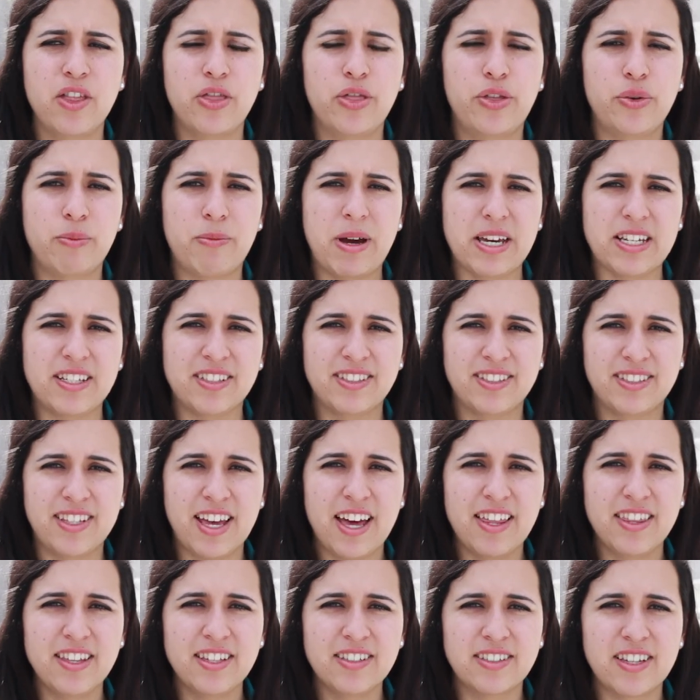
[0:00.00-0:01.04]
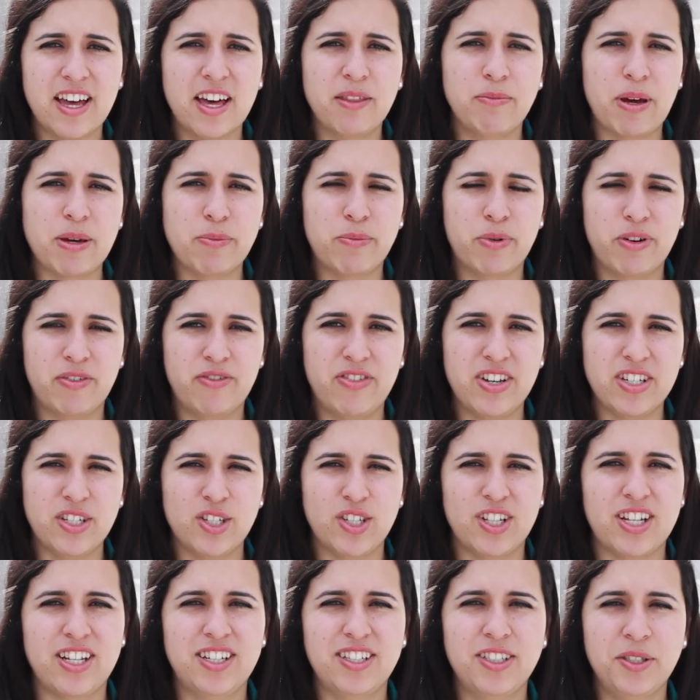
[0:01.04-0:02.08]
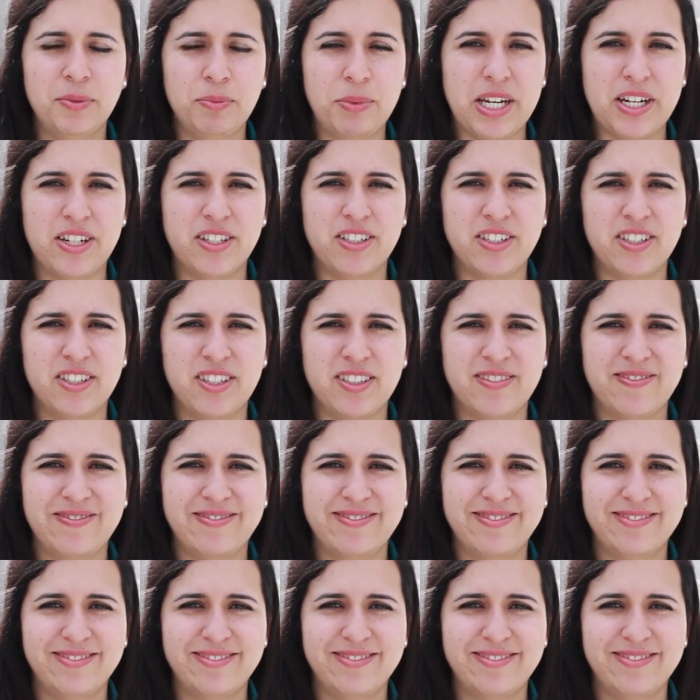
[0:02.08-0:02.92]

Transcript: through my studies and my professional experience.